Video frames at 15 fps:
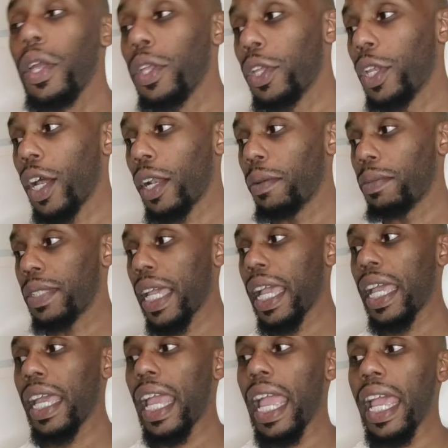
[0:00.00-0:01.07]
You know what I'm
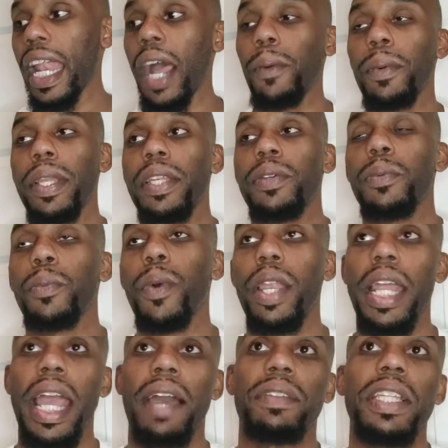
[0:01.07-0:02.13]
saying? And I would want
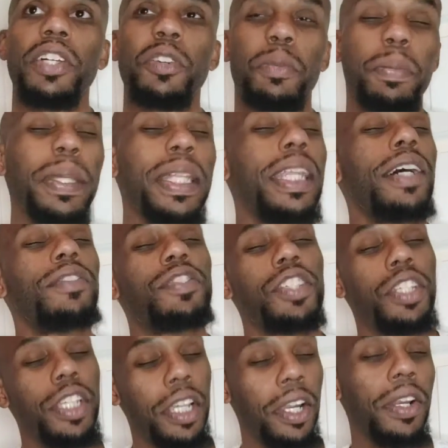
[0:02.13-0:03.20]
to have a little bit of
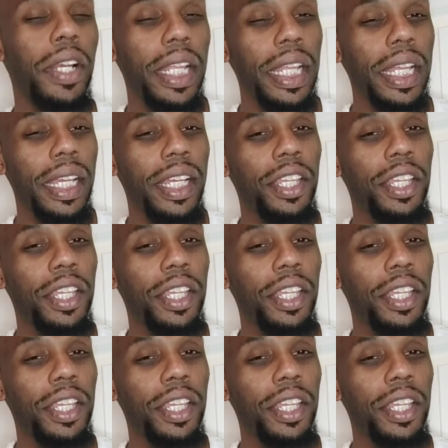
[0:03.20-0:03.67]
security.